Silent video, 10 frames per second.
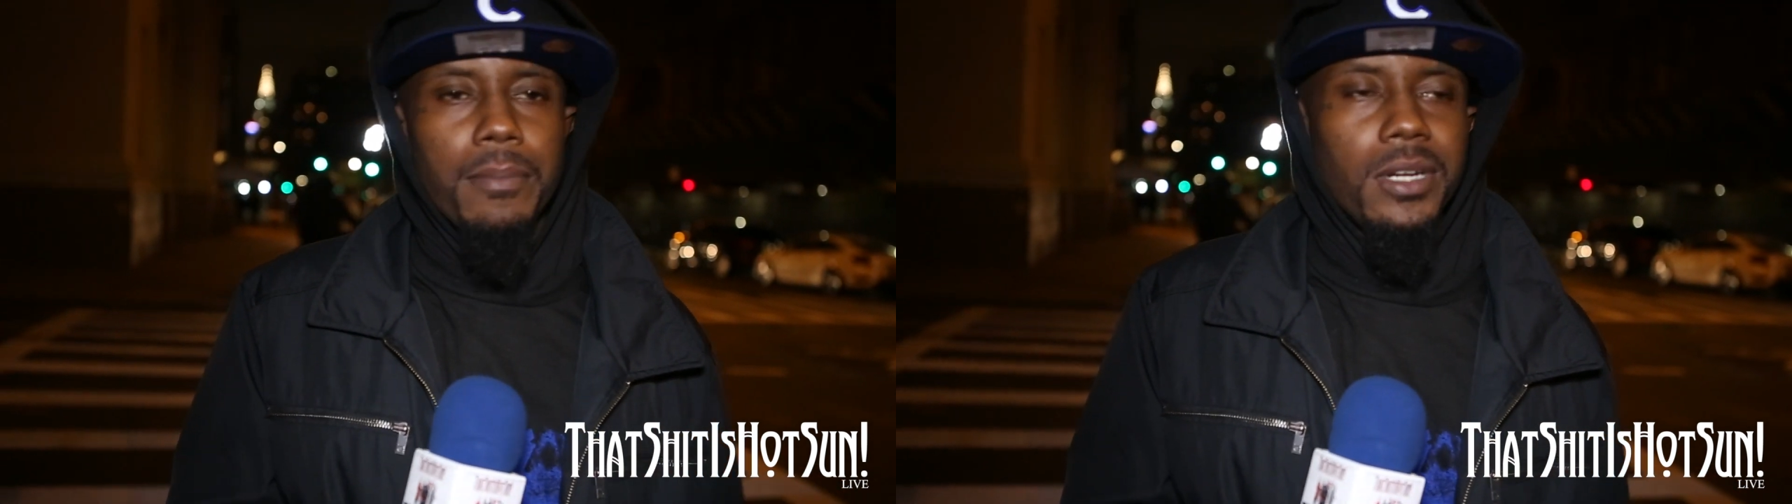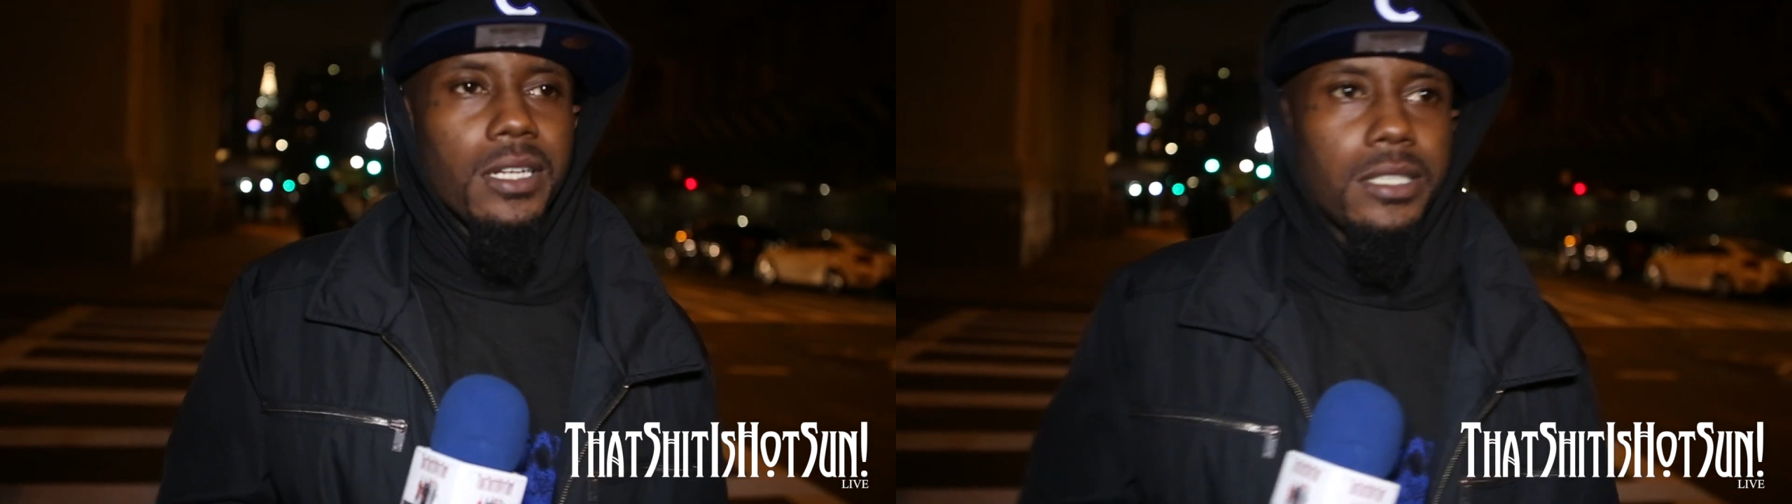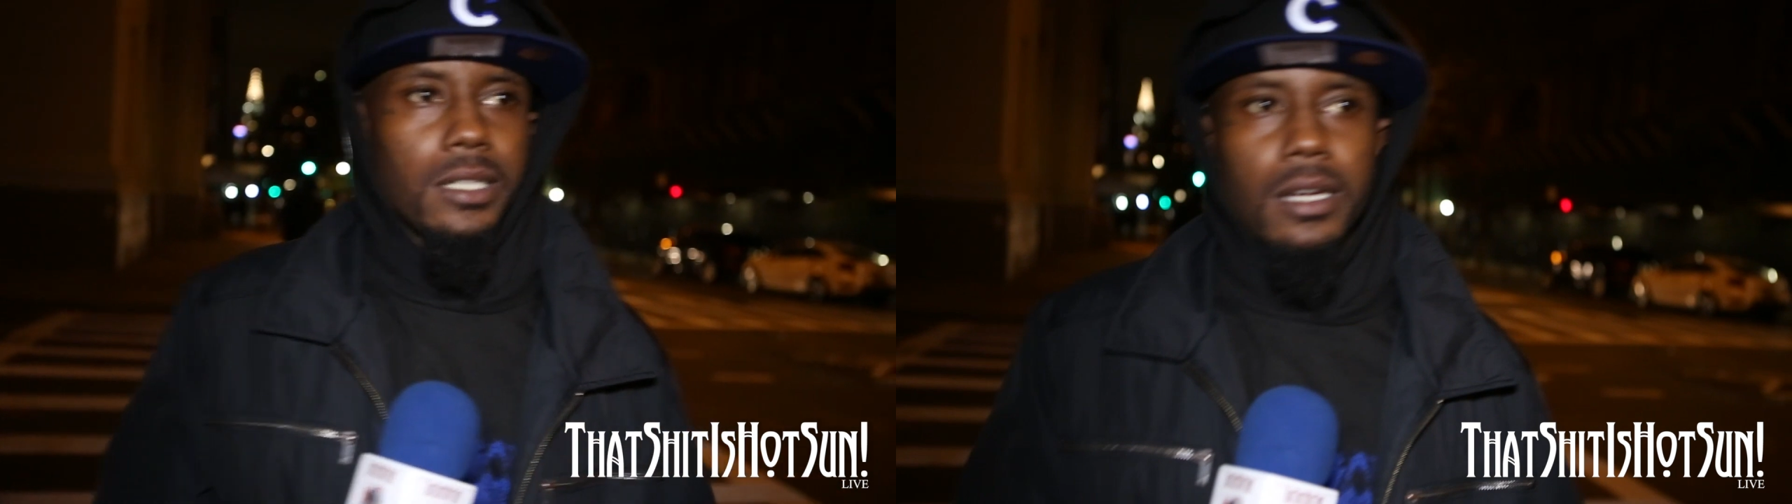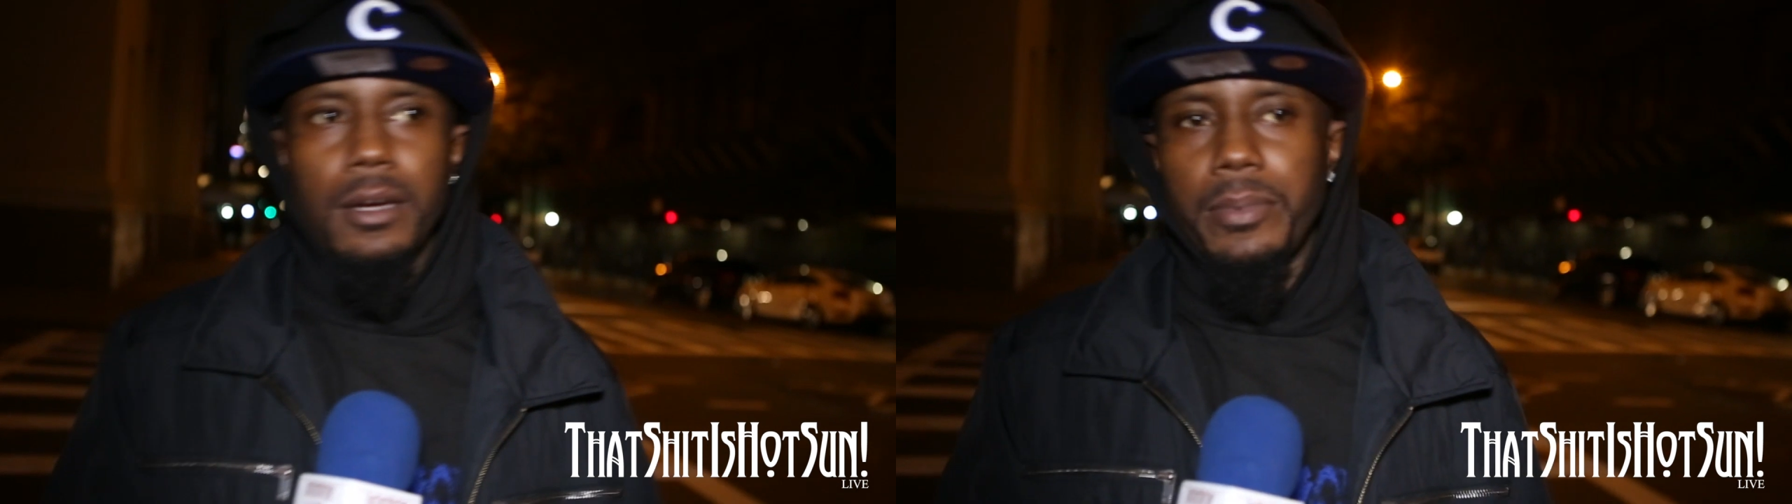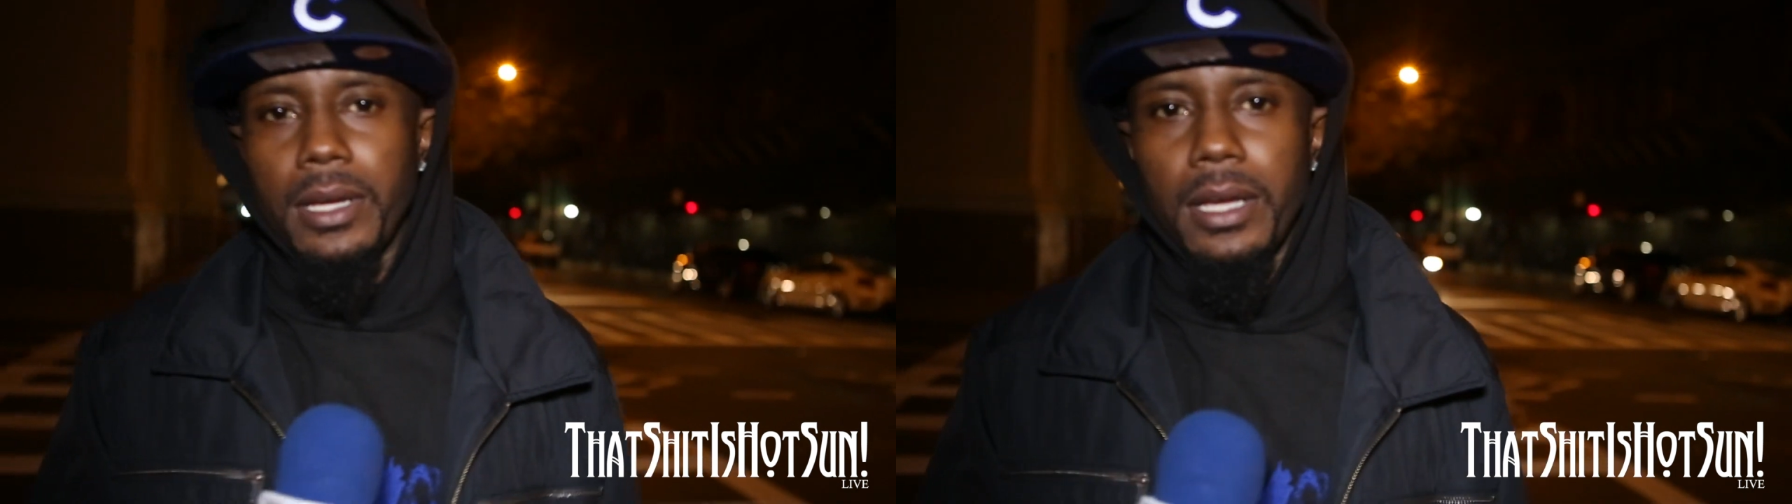Niggas shook
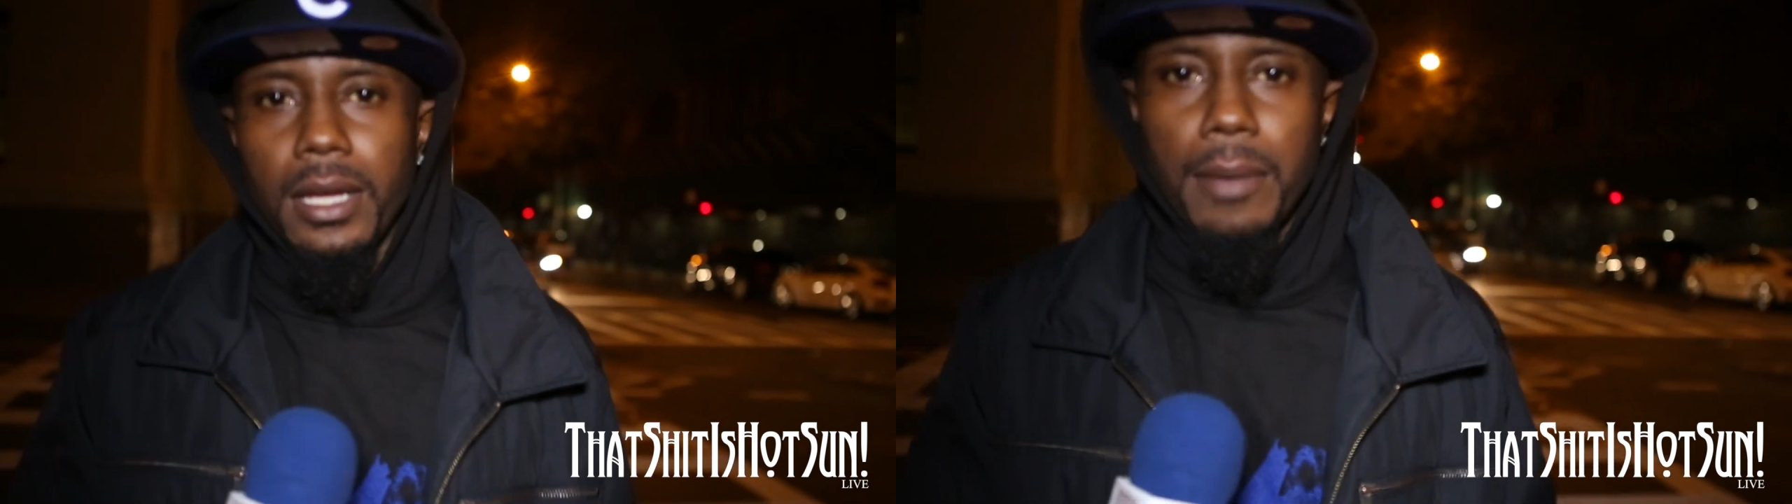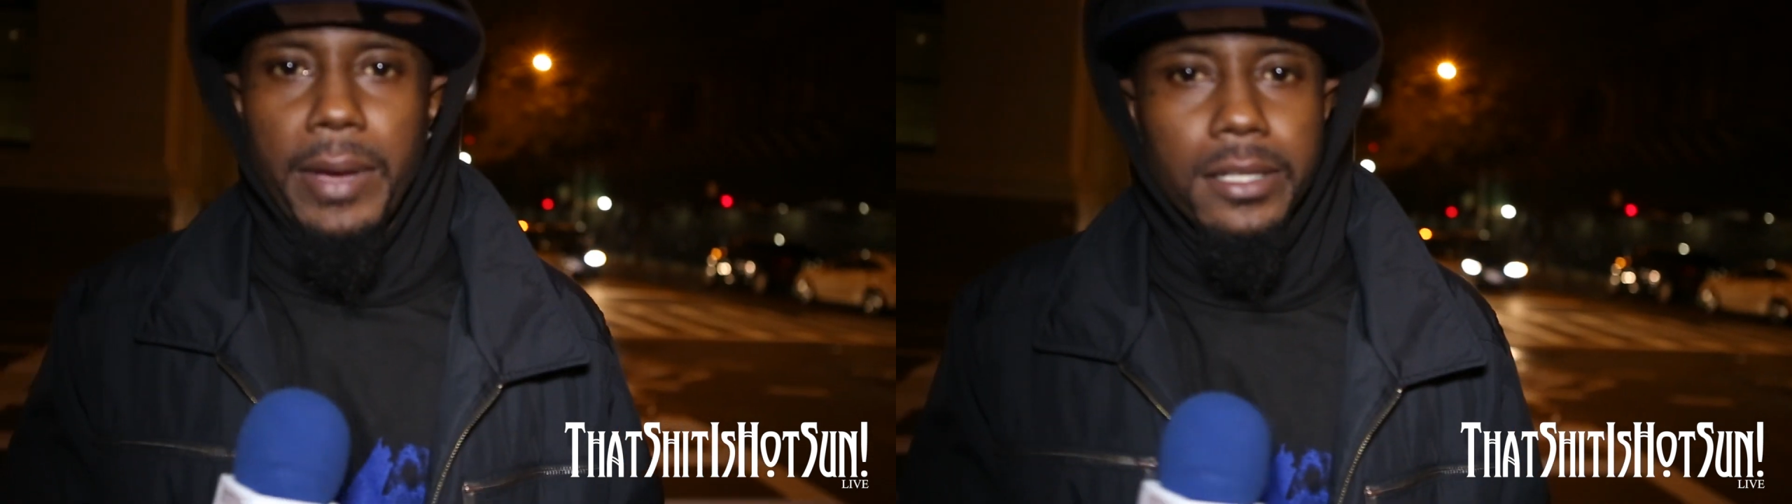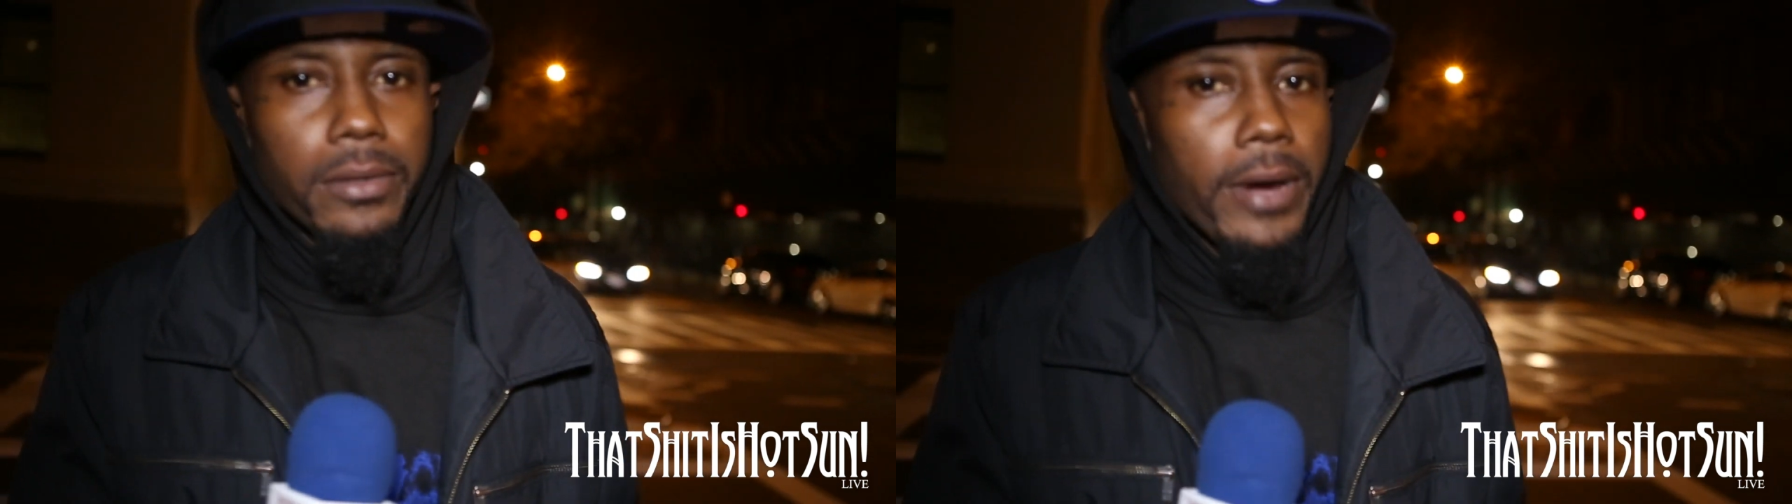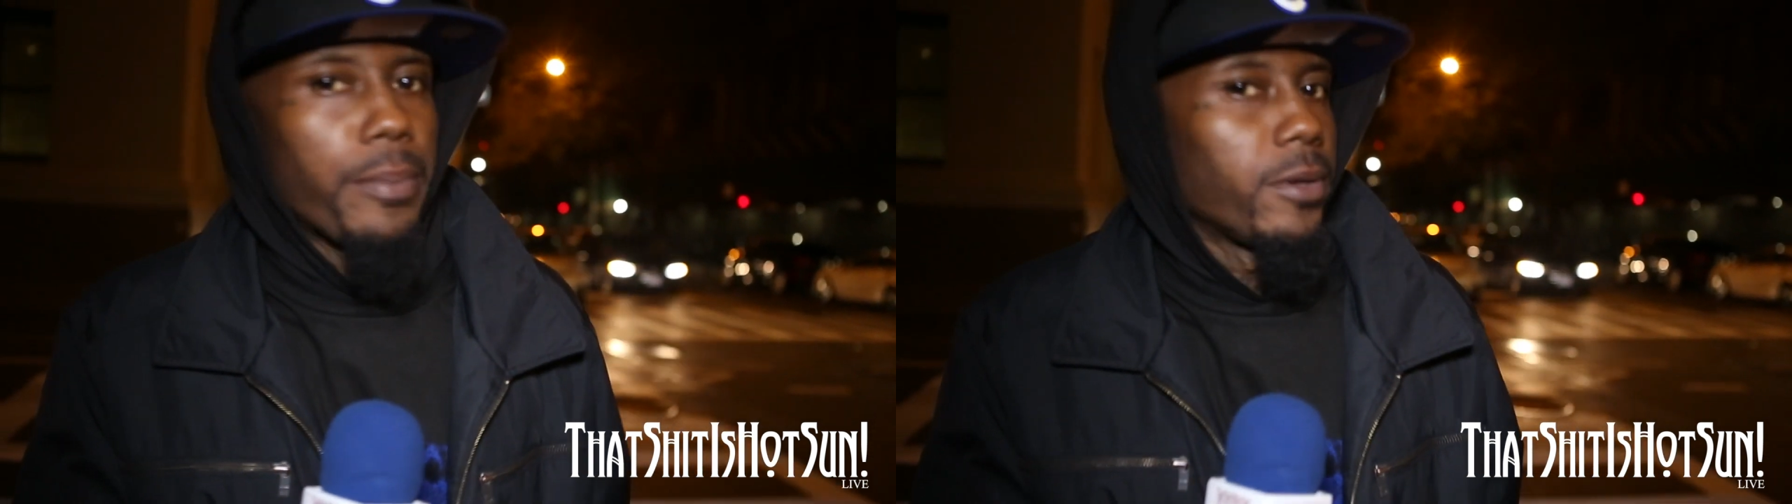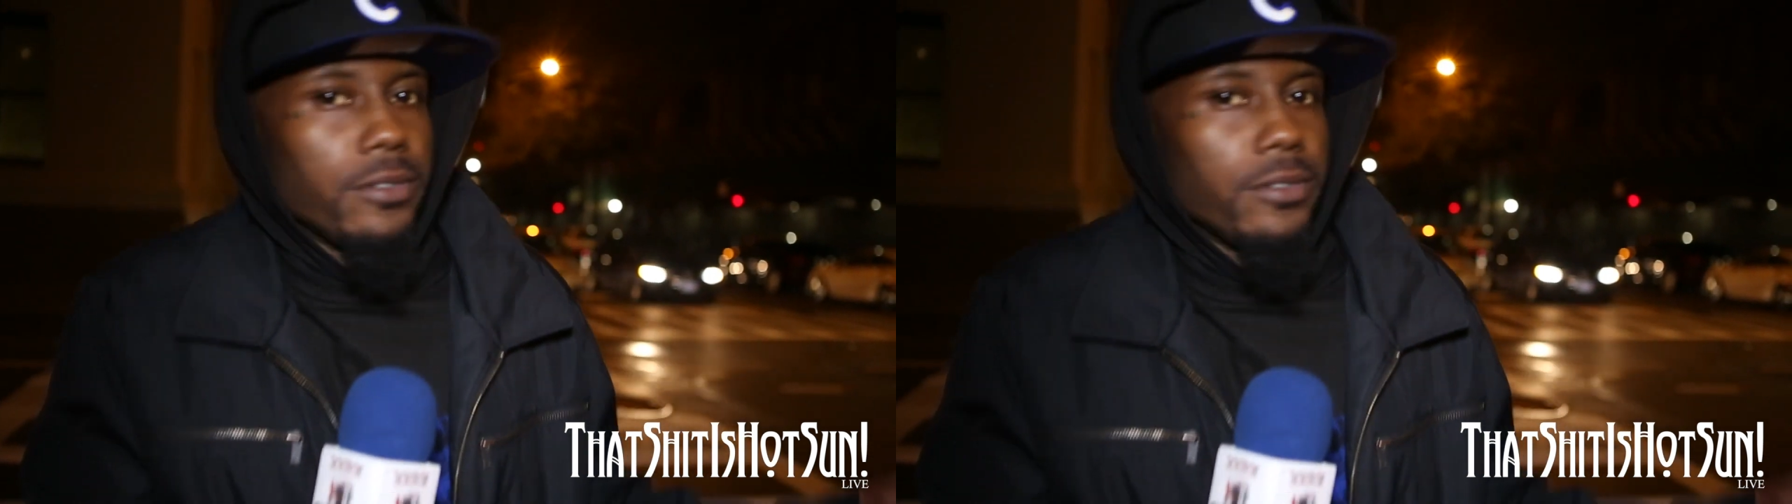up and, and got back to rapping,